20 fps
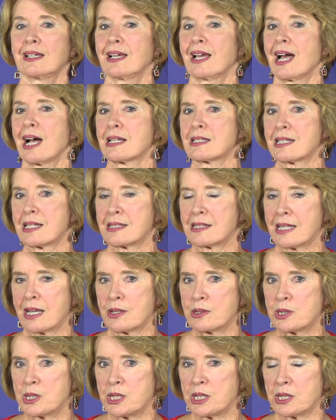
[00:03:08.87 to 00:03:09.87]
How's that
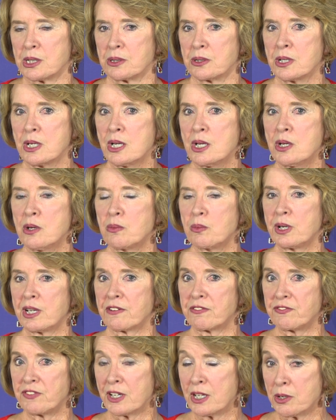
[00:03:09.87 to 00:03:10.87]
sound to you? We
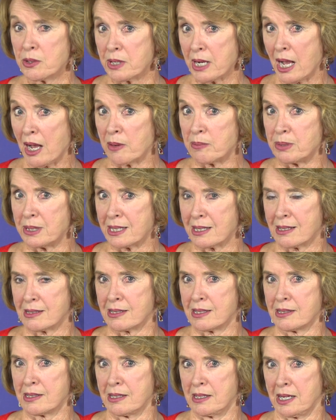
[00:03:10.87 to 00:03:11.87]
have figured out,
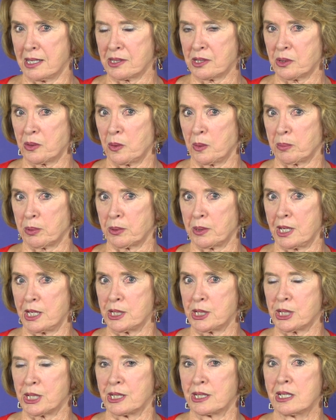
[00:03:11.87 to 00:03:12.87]
because it's an S
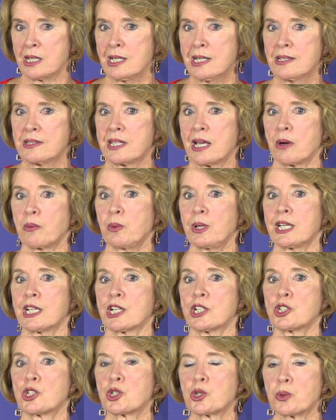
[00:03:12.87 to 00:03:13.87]
corporation, that we
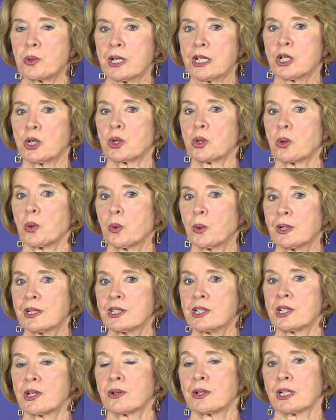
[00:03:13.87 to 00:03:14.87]
can trigger
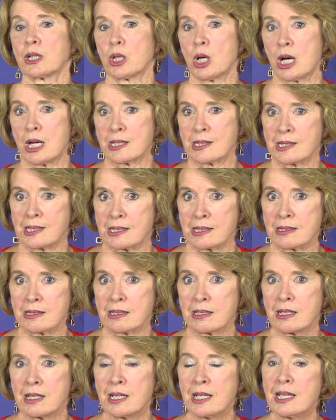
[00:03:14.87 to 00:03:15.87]
ordinary
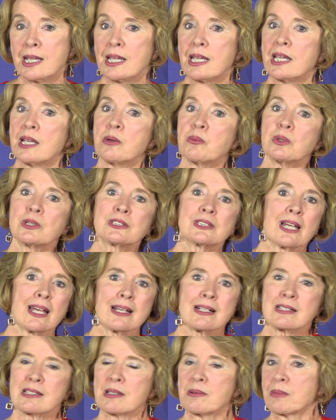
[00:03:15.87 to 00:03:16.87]
losses. It will
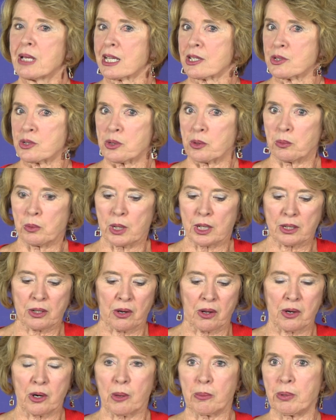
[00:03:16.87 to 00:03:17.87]
take some extra work
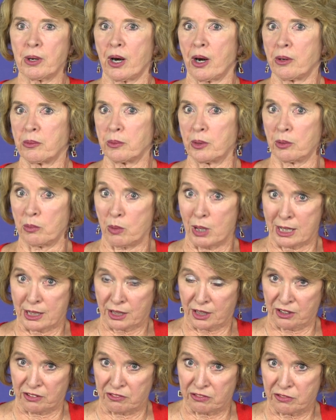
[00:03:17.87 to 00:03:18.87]
on our part. We'll want to
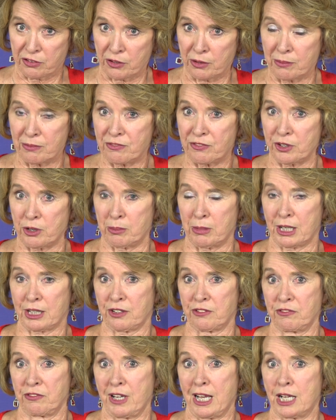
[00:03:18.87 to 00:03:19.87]
confirm fair
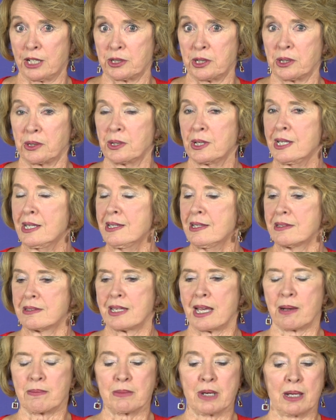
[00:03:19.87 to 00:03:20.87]
market value.
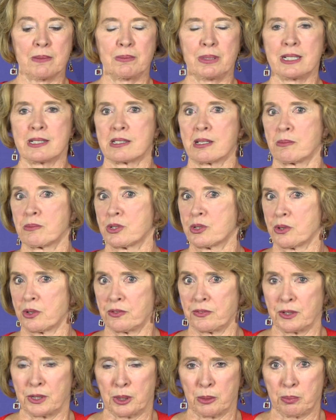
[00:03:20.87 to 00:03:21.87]
That might be some sort
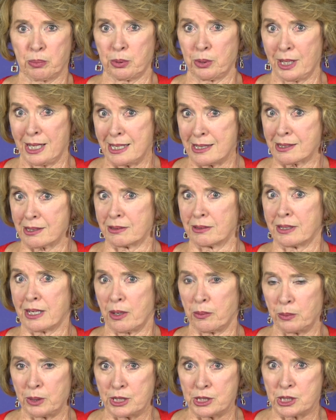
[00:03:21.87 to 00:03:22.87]
of an appraisal
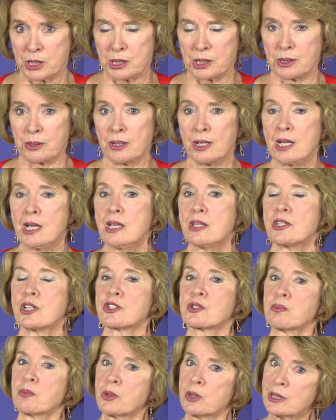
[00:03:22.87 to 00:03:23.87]
that we do.
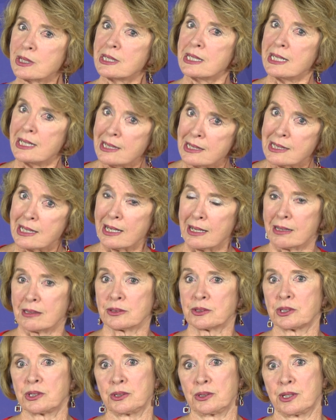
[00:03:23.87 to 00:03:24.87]
There's more detail
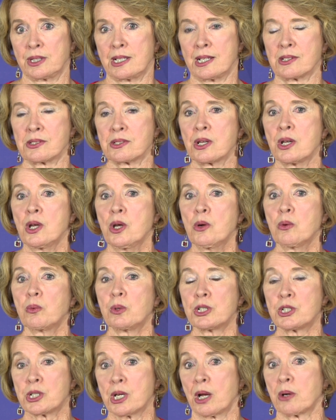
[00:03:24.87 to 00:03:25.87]
to this,
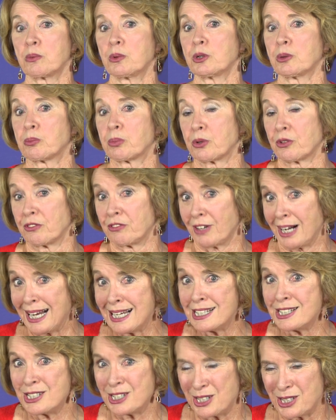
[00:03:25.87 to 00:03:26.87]
which I will
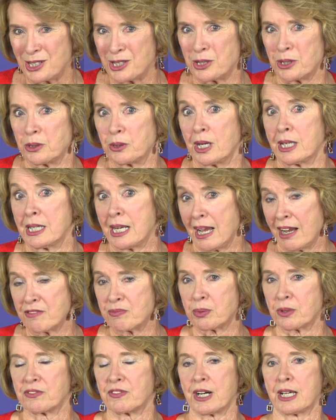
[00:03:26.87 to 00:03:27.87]
provide to you and have
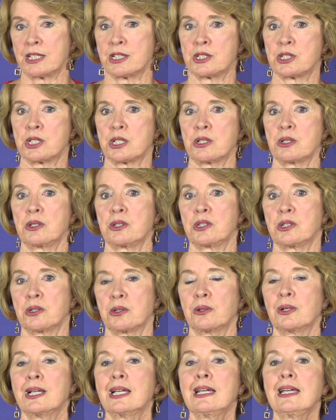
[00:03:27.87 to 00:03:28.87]
provided to
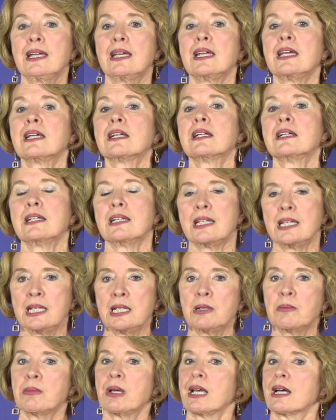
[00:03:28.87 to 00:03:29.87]
you in an
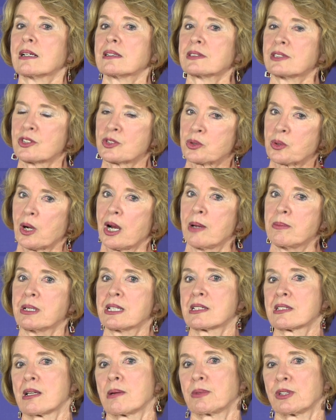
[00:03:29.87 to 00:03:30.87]
email
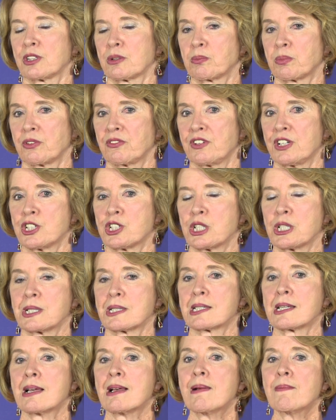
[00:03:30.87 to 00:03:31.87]
describing some of the
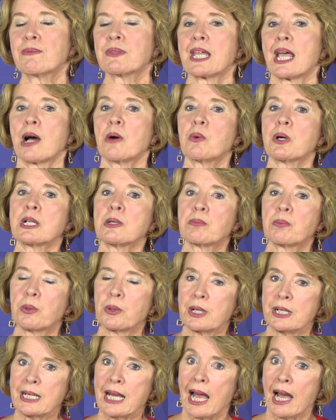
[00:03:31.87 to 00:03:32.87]
provisions. I want to
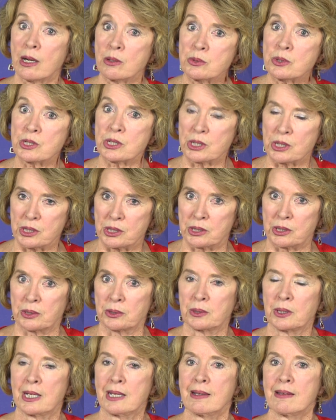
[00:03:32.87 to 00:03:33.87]
point out to
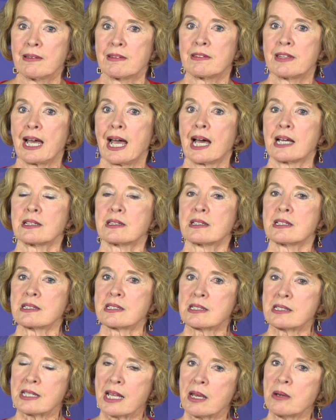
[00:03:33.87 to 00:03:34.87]
you that the
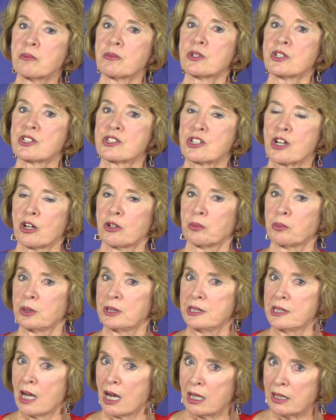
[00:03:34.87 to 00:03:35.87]
same result
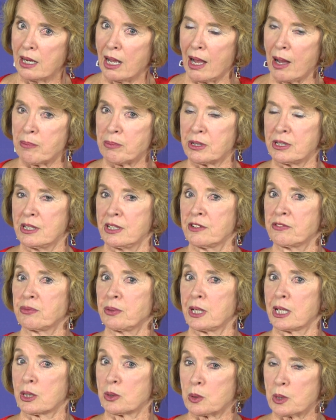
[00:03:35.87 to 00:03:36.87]
would not happen if
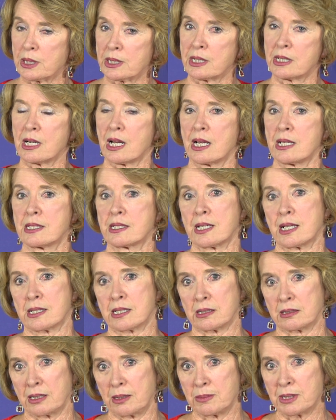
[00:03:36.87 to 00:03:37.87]
we had organized
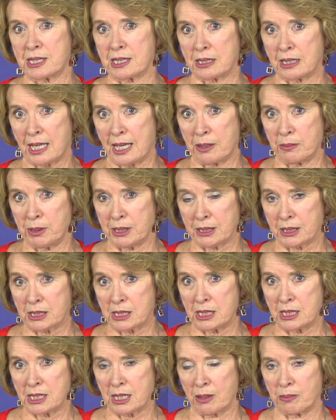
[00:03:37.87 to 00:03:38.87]
as a limited
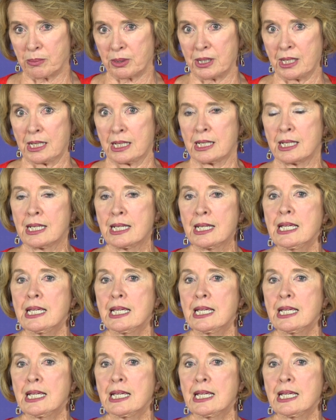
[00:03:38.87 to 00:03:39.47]
liability company.